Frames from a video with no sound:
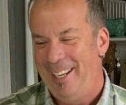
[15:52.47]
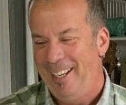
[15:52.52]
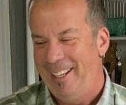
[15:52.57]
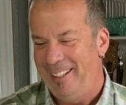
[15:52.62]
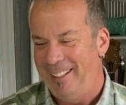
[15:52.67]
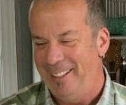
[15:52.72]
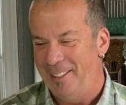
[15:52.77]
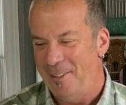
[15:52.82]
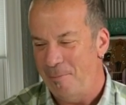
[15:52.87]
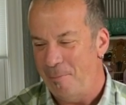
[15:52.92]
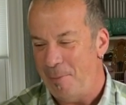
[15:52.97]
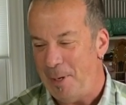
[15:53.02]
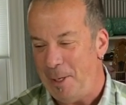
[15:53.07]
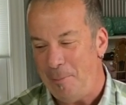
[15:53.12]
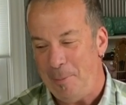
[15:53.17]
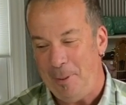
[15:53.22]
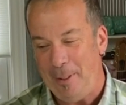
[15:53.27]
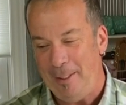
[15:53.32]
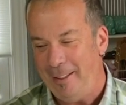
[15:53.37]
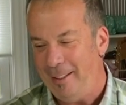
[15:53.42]
Um,
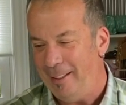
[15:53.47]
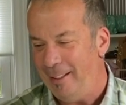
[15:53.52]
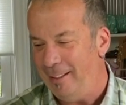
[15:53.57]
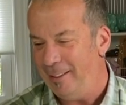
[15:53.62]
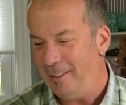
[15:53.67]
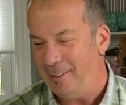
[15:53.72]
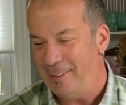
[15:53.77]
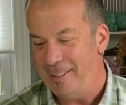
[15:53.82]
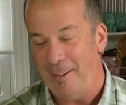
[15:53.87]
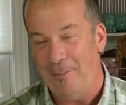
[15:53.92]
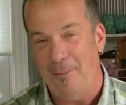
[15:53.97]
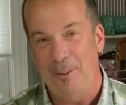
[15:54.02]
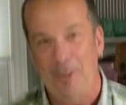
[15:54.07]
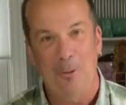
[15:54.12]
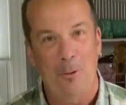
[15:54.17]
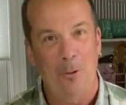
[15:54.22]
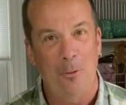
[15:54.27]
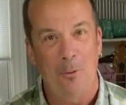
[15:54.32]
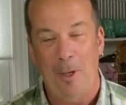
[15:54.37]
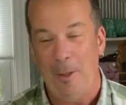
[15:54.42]
maybe a seven year
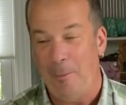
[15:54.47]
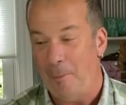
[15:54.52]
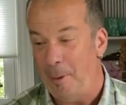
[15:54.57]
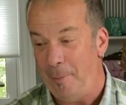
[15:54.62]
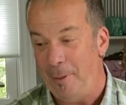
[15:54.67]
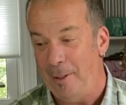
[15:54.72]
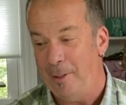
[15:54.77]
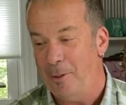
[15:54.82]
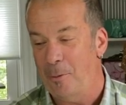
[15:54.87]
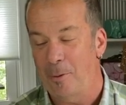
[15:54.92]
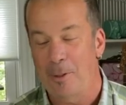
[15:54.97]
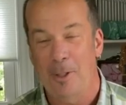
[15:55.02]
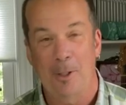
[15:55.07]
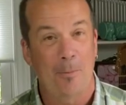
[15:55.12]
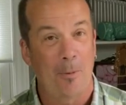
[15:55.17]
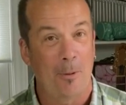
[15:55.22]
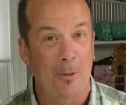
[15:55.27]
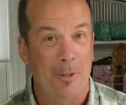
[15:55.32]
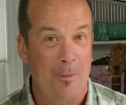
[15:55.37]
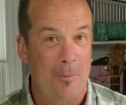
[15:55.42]
old wine. Maybe this wasn't
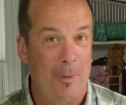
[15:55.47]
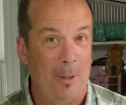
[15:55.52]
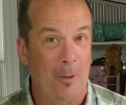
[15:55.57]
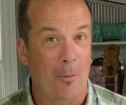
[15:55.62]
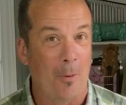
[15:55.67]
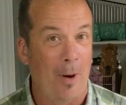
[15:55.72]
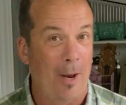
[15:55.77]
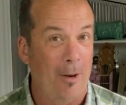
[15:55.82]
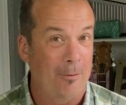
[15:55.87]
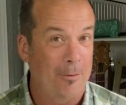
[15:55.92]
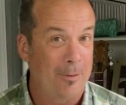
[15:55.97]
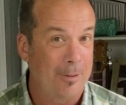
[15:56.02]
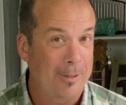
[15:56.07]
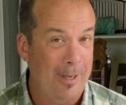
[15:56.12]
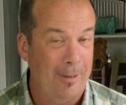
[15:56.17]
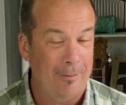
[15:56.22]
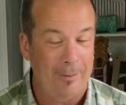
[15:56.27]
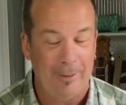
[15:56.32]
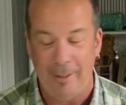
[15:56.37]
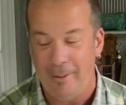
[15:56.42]
supposed to be around for
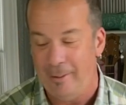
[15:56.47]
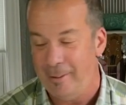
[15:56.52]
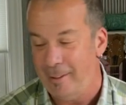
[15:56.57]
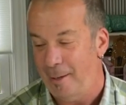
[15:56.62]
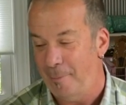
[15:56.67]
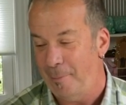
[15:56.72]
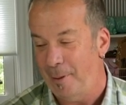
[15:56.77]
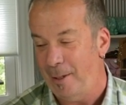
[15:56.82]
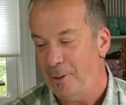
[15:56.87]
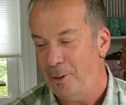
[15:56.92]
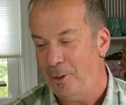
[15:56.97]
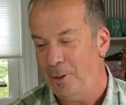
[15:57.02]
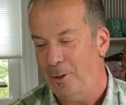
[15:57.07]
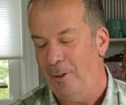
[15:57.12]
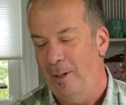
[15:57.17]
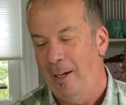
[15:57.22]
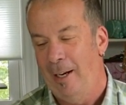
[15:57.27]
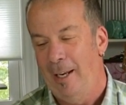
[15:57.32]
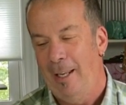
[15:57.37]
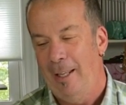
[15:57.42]
seven years. I'm not sure.